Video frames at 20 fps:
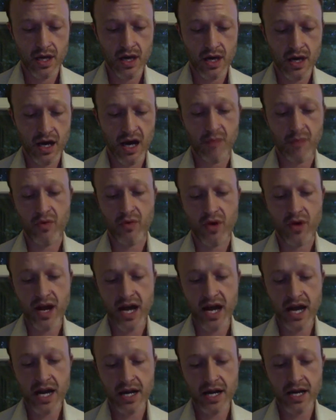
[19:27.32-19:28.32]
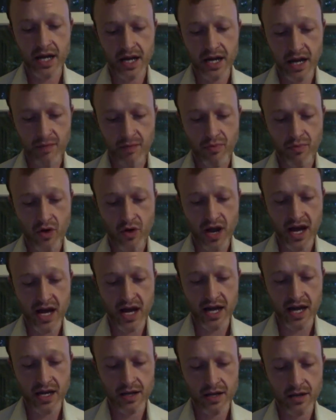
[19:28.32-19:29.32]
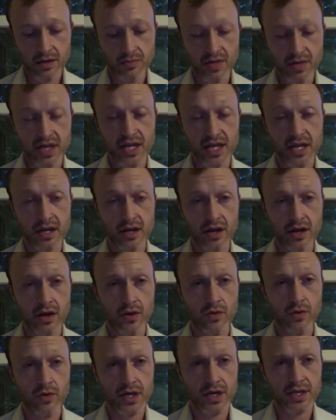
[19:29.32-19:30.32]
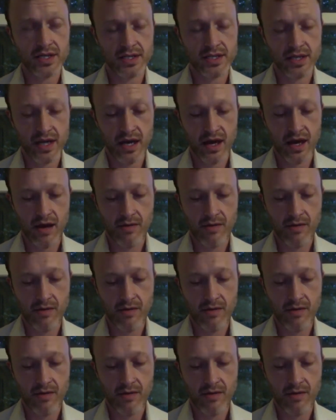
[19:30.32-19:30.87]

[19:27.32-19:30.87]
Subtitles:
I prayed and I prayed, but didn't know what to say.